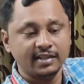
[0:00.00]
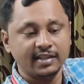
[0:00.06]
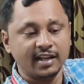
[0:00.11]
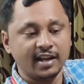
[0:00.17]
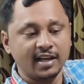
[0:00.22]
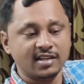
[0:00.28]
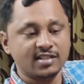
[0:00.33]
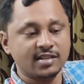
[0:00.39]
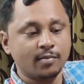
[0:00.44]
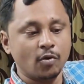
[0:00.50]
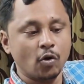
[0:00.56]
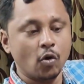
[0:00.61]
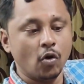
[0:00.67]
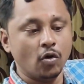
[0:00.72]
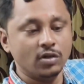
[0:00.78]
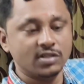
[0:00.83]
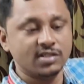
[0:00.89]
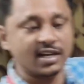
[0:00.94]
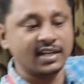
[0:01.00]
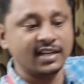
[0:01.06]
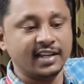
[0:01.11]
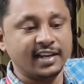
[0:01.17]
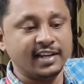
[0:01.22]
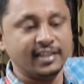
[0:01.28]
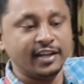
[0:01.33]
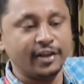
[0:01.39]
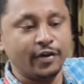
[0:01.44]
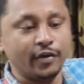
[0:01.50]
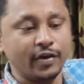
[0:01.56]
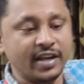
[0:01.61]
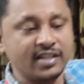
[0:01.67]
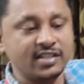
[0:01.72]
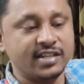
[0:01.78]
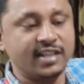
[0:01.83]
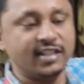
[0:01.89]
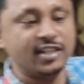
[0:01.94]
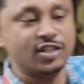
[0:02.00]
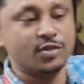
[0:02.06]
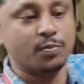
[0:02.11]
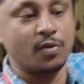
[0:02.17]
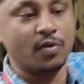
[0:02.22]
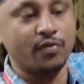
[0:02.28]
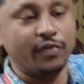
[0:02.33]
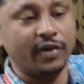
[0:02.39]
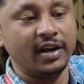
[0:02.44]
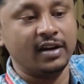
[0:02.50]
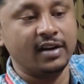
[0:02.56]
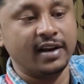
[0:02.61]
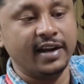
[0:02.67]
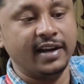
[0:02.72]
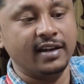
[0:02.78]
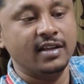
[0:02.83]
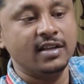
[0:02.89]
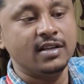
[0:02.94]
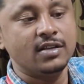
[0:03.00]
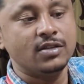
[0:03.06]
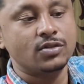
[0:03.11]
There are some holes and then you can see this profile, right?